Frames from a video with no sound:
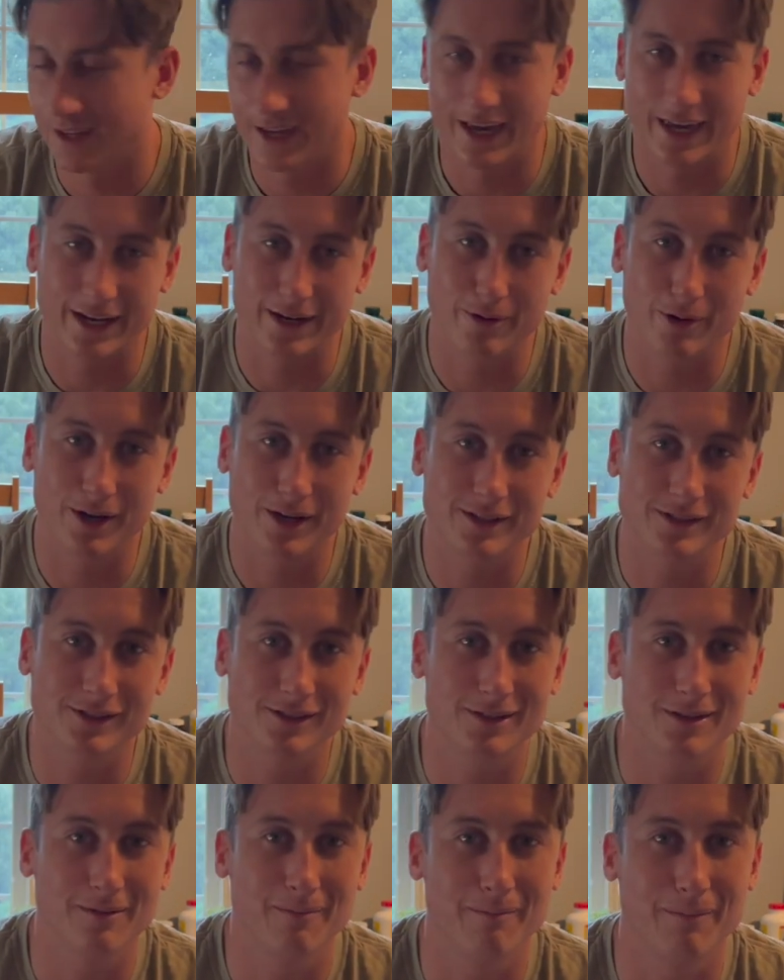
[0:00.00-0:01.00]

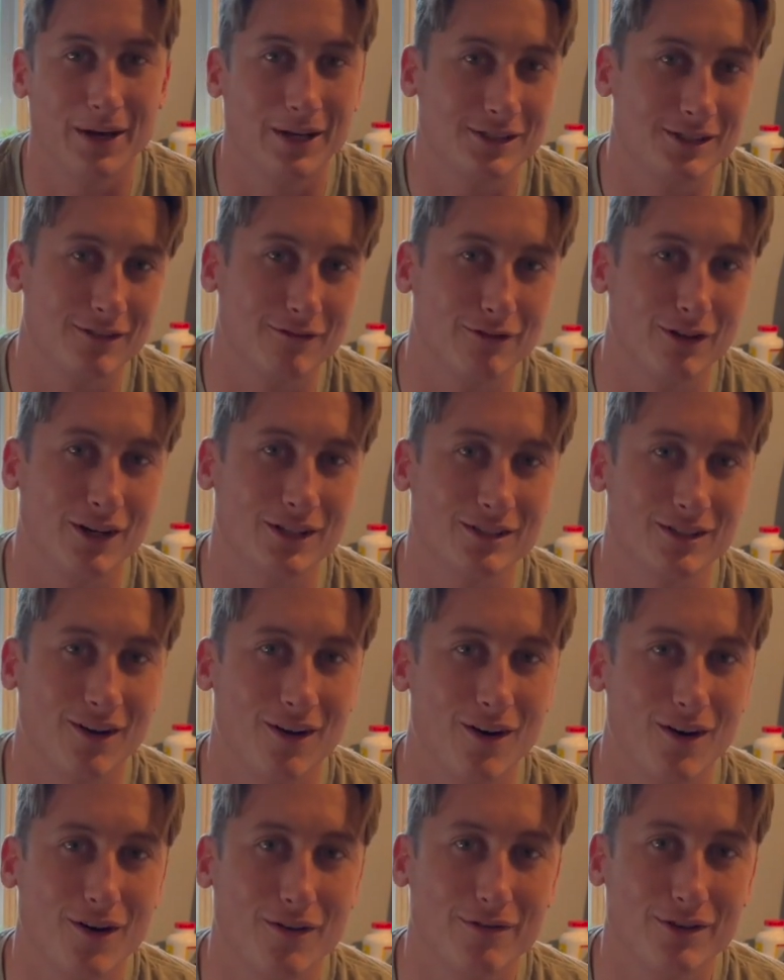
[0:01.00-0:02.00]
Anyways, best of luck to
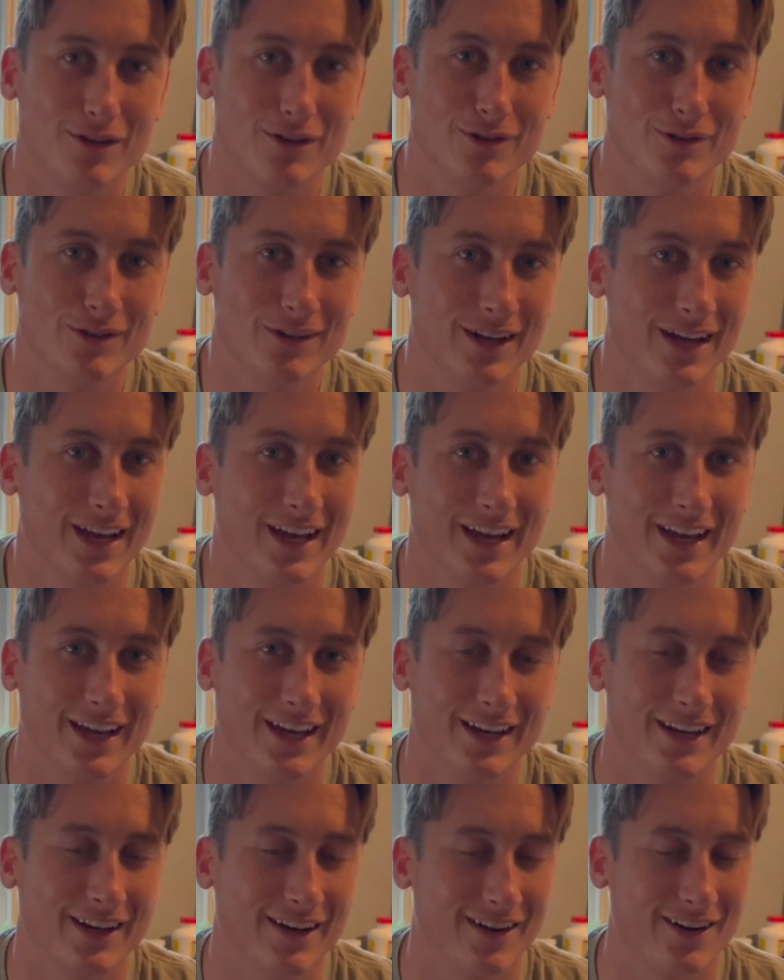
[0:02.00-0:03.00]
all of you,
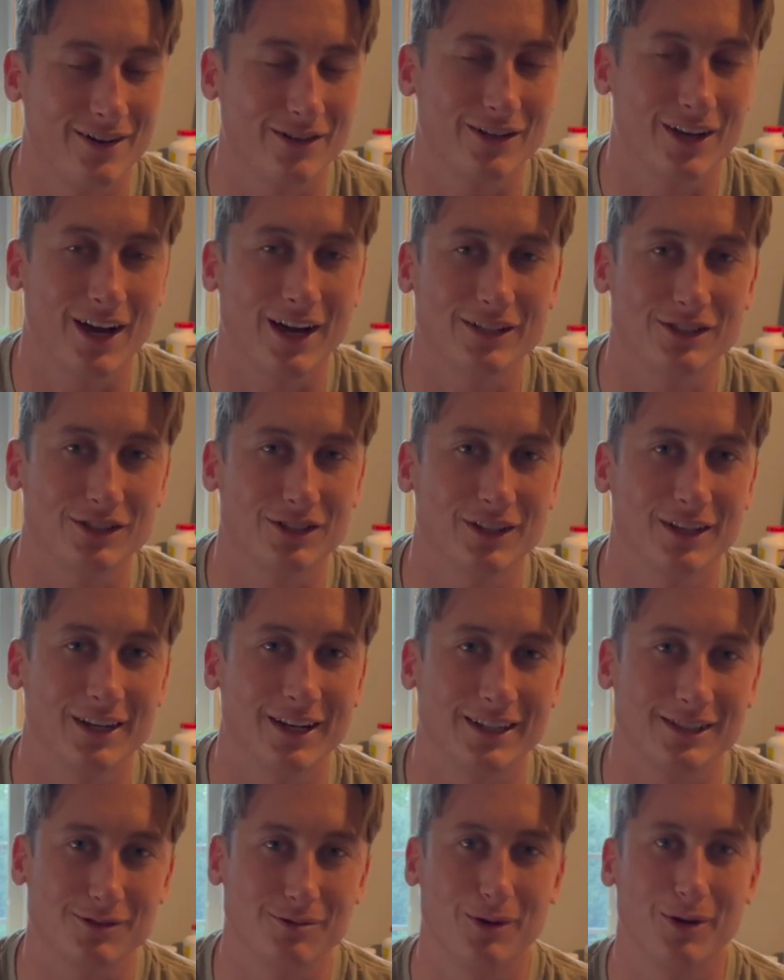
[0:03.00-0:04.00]
and I'll catch you in the
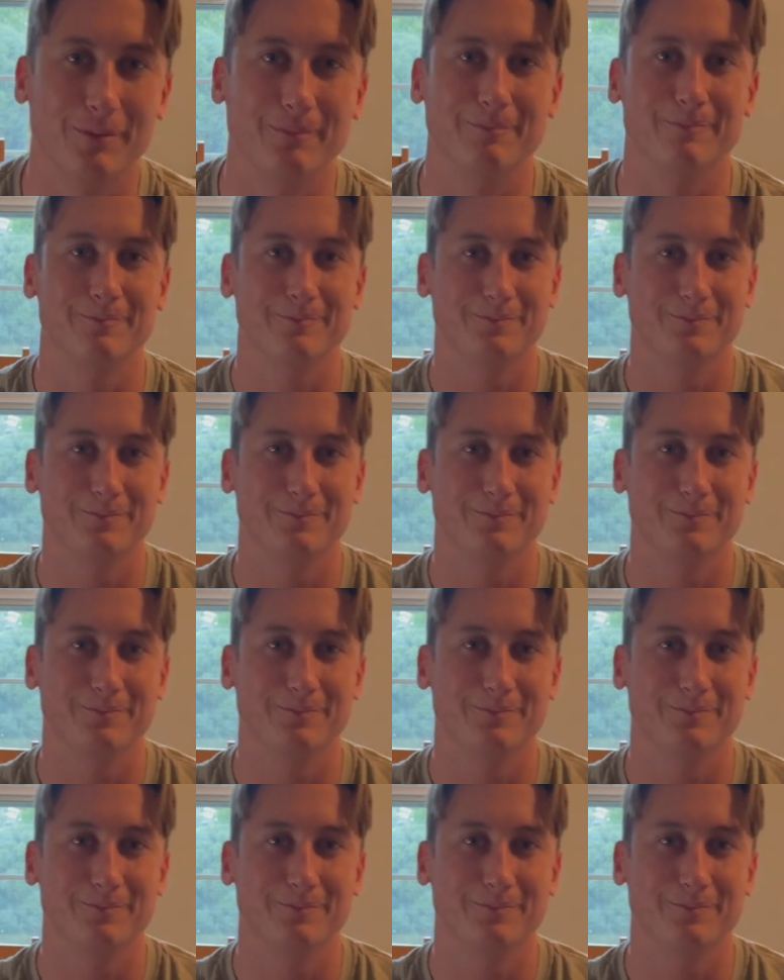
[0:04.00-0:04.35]
next one.